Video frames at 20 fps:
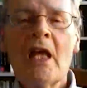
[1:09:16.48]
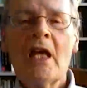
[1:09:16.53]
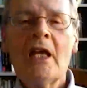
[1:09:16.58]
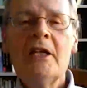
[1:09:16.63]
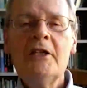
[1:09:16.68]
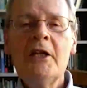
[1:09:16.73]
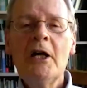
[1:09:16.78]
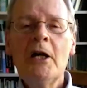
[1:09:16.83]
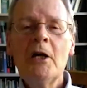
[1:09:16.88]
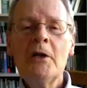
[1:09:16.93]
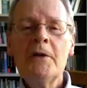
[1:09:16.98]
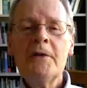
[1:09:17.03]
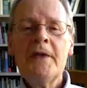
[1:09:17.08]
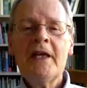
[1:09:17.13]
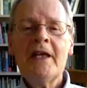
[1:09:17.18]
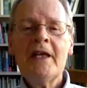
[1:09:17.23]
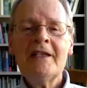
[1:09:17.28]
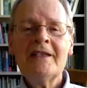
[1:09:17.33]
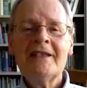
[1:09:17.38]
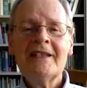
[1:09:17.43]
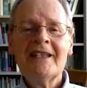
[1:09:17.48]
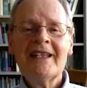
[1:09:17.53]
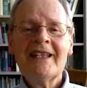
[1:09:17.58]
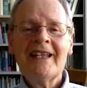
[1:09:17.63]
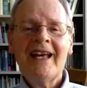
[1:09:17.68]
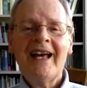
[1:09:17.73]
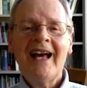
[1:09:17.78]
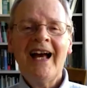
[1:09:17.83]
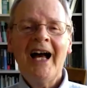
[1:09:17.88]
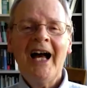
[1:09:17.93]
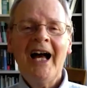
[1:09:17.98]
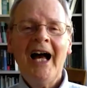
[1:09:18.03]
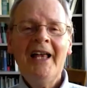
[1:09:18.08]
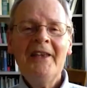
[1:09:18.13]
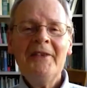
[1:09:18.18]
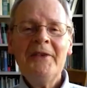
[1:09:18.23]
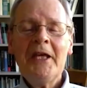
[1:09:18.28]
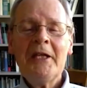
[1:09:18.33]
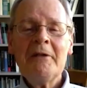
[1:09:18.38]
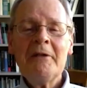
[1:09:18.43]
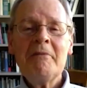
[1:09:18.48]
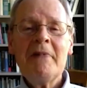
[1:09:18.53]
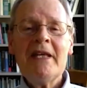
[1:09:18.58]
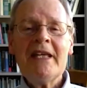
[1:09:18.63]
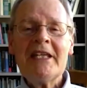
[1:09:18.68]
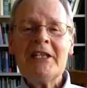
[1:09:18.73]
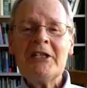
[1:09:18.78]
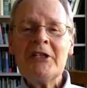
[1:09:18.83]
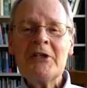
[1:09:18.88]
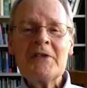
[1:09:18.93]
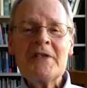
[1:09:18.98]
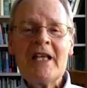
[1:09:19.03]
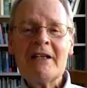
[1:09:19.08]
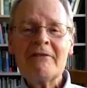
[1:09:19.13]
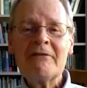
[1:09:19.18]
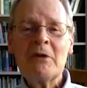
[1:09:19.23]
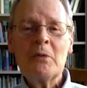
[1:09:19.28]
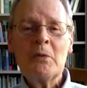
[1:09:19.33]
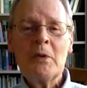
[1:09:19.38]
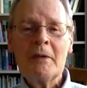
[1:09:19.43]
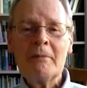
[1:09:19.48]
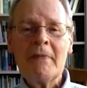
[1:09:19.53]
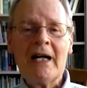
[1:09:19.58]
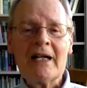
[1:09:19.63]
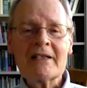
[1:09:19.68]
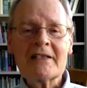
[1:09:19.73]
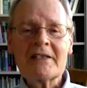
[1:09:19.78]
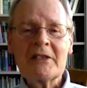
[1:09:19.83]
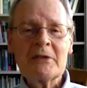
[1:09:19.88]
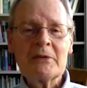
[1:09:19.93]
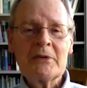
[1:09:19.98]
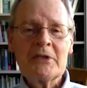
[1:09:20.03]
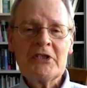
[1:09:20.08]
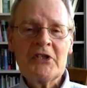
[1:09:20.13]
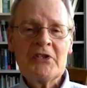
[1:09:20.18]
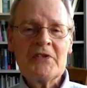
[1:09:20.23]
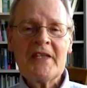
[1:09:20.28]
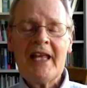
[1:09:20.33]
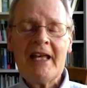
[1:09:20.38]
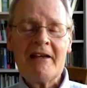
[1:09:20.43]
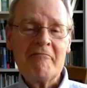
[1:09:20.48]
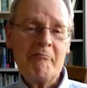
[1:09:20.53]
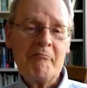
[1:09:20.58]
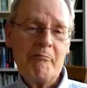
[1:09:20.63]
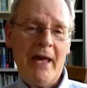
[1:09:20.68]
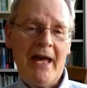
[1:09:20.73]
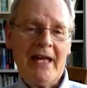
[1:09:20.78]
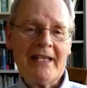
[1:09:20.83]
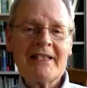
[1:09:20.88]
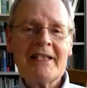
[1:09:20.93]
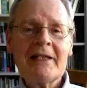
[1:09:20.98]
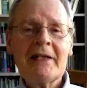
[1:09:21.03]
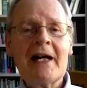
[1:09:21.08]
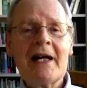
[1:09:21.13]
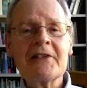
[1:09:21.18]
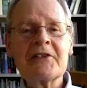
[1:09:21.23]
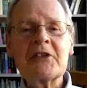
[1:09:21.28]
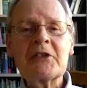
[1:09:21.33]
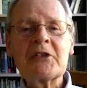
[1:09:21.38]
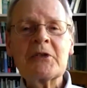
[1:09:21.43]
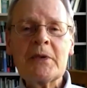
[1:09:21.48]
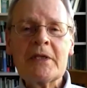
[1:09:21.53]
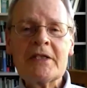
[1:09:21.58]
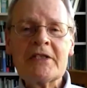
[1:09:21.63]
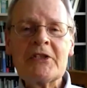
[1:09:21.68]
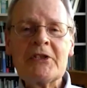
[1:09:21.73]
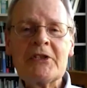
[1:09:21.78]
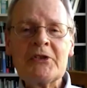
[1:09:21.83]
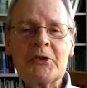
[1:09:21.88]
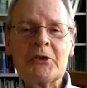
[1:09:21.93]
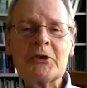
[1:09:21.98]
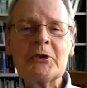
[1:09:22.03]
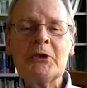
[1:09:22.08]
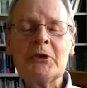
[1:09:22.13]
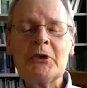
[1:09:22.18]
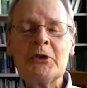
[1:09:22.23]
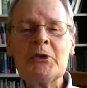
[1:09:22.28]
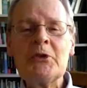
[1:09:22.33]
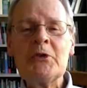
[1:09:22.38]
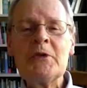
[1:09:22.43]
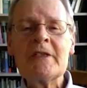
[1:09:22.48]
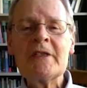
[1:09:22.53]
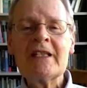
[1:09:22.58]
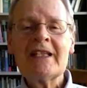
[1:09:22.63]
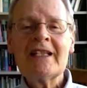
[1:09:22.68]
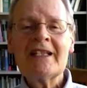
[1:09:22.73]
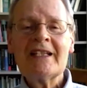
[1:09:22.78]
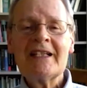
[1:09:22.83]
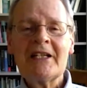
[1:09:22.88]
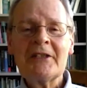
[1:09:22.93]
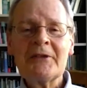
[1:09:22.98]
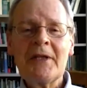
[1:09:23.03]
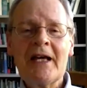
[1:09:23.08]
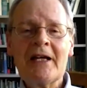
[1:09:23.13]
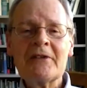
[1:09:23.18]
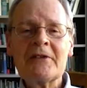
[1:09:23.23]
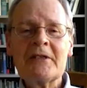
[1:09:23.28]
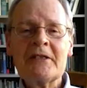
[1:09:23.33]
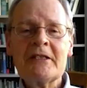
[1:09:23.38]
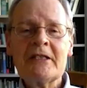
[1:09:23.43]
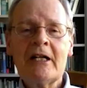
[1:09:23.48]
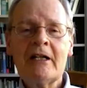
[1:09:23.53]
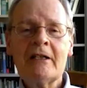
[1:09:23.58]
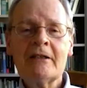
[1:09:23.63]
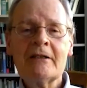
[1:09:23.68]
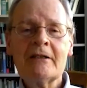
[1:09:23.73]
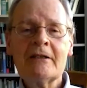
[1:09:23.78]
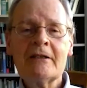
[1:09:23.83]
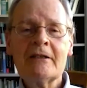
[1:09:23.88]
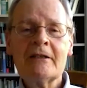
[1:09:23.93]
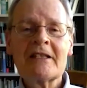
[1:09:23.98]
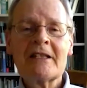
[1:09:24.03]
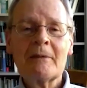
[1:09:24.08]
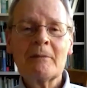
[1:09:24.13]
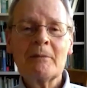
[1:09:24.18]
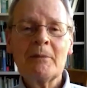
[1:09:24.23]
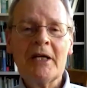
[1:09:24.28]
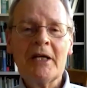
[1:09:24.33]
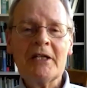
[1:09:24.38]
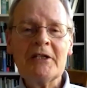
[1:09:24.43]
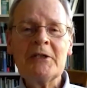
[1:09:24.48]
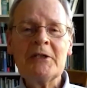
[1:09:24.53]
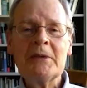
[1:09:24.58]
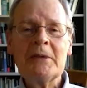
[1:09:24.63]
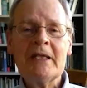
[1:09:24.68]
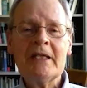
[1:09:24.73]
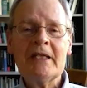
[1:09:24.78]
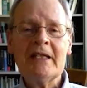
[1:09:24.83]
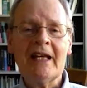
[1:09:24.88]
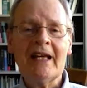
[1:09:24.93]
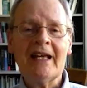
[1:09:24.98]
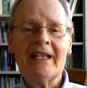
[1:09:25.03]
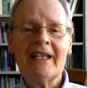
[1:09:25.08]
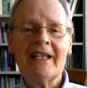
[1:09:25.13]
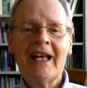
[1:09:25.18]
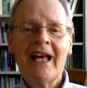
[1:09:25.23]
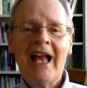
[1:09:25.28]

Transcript: No, then they wouldn't take the pill then. Then making yourself a one boxer would just have bad consequences. You'd lose a thousand dollars by doing that.